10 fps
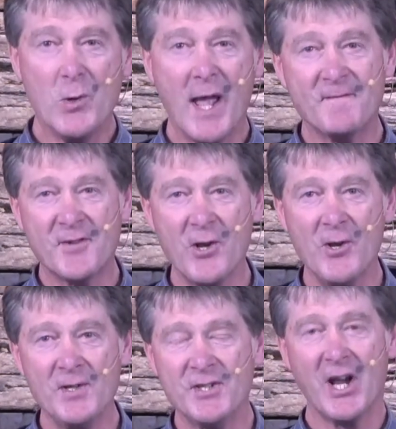You have
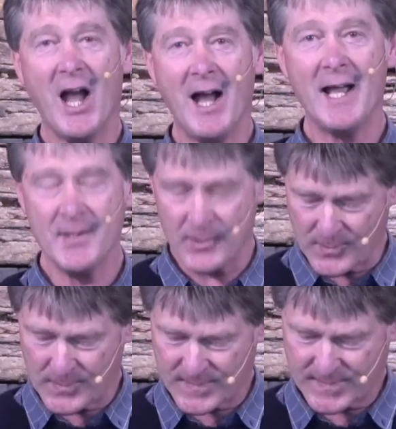turned to
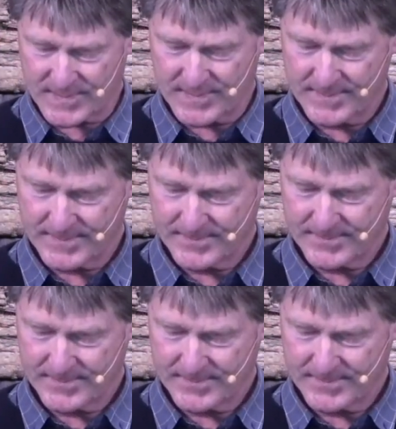idols.